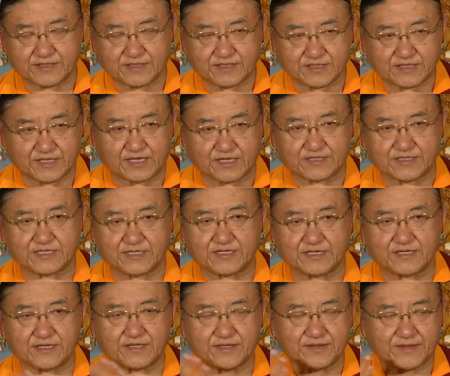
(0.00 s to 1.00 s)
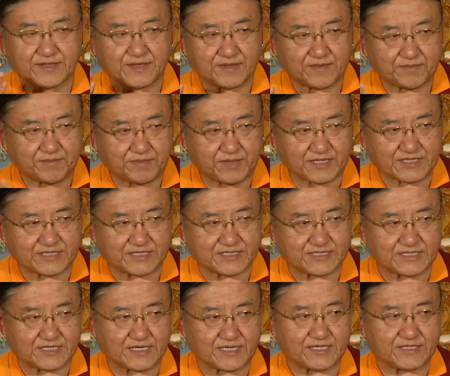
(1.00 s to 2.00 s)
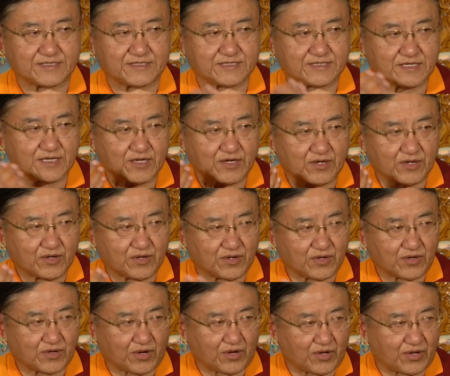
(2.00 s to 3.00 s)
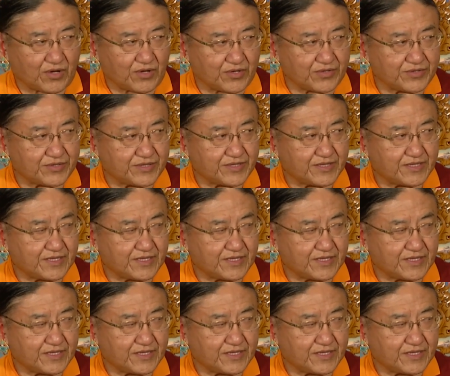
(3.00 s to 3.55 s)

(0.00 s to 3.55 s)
shelter, medicines, clothes,